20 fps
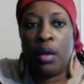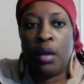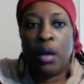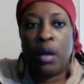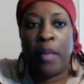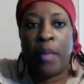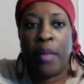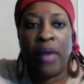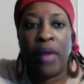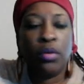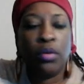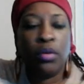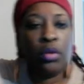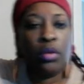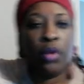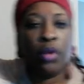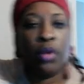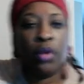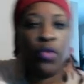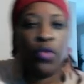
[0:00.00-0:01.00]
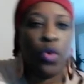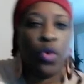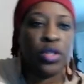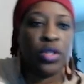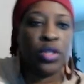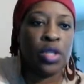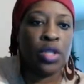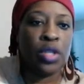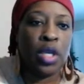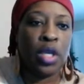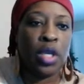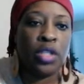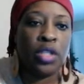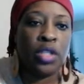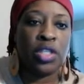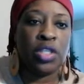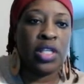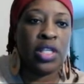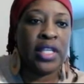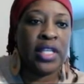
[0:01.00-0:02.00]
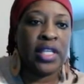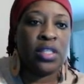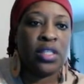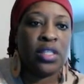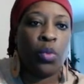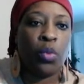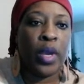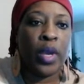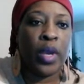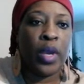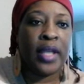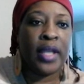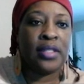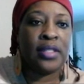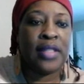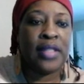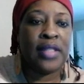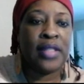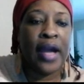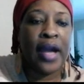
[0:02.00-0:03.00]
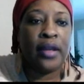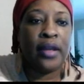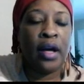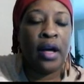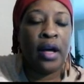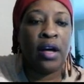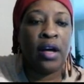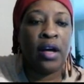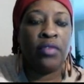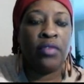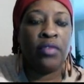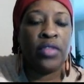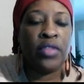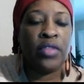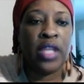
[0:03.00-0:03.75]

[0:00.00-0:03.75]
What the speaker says: amount, of course, just click somewhere inside of